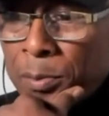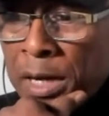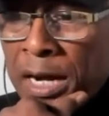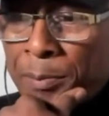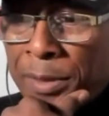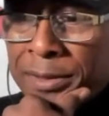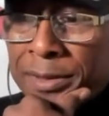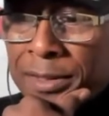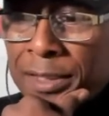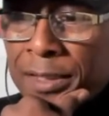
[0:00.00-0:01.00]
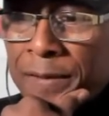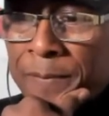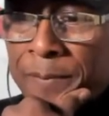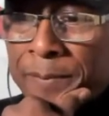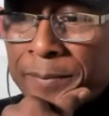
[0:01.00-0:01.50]
All right, blessings, King.
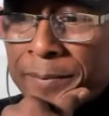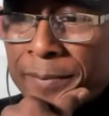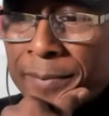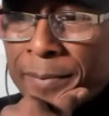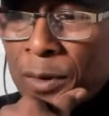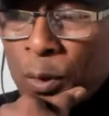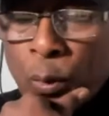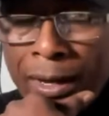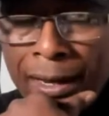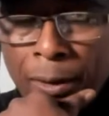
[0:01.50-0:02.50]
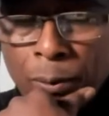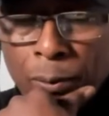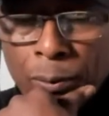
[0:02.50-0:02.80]
Wow.